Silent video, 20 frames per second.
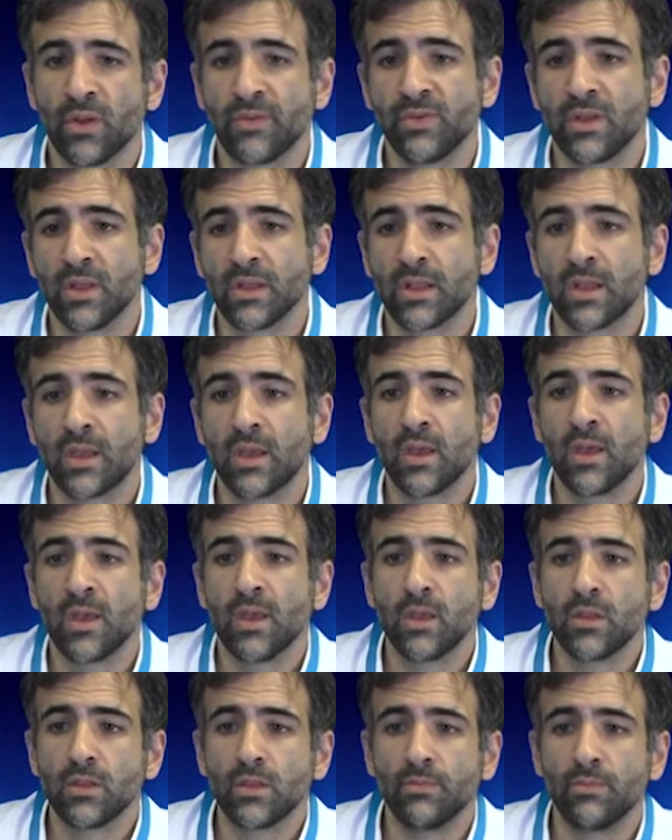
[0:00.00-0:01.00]
Evidently,
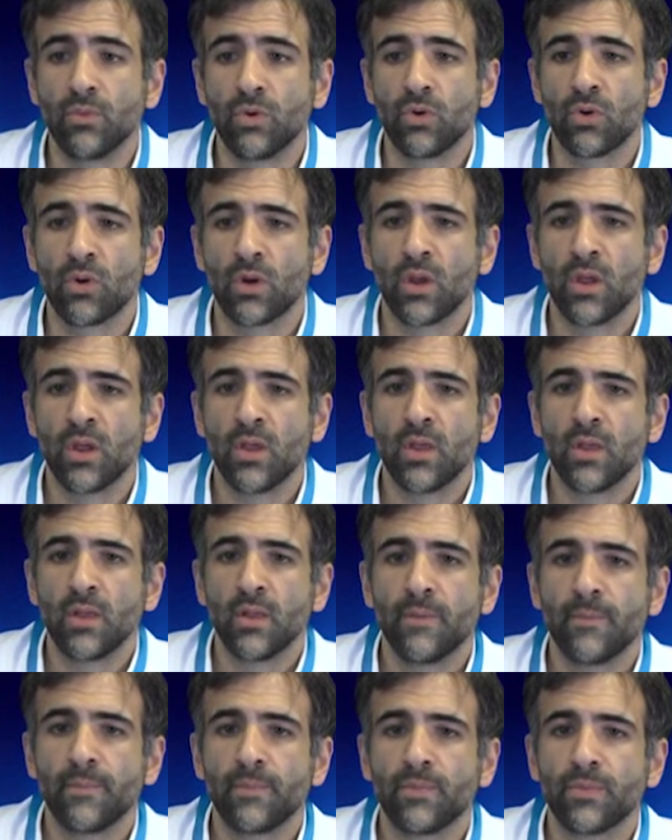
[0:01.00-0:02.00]
the more
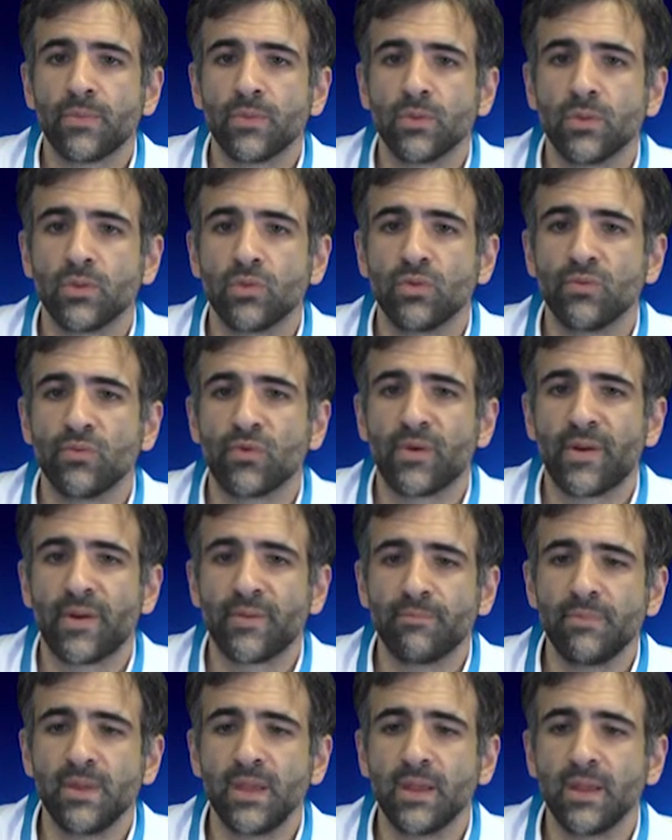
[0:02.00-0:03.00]
the tumor are
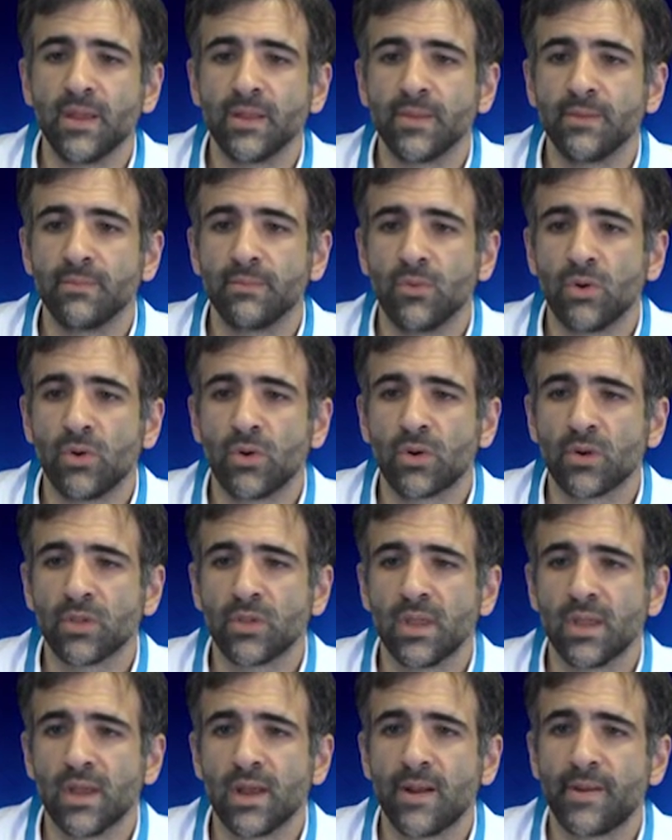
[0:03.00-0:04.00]
big and the more
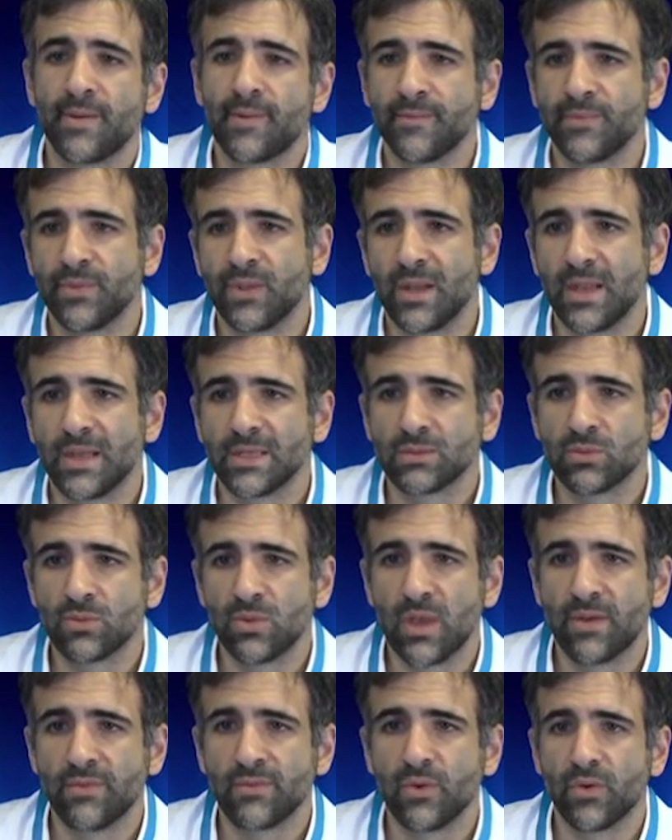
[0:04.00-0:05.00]
they are, the less
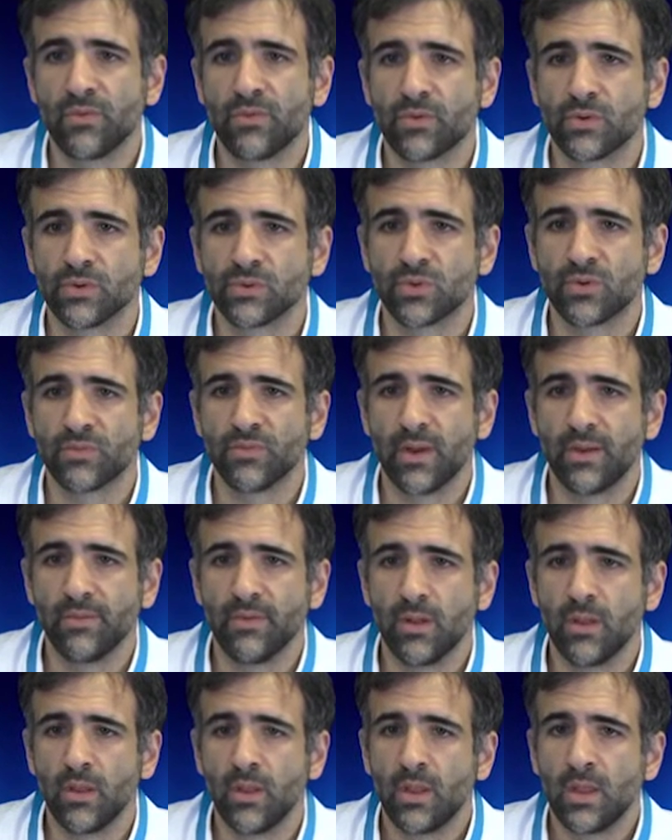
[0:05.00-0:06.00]
we have overall
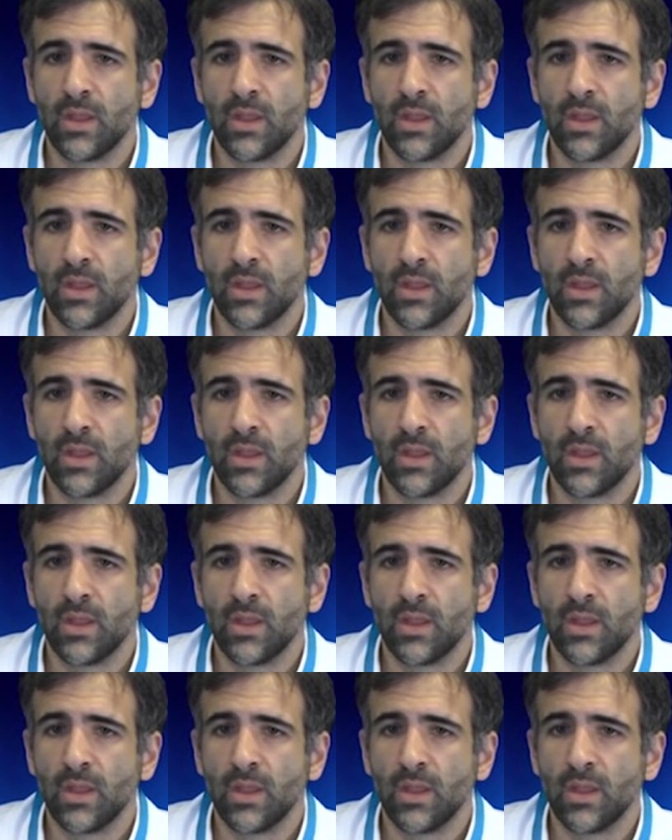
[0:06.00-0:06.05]
survival.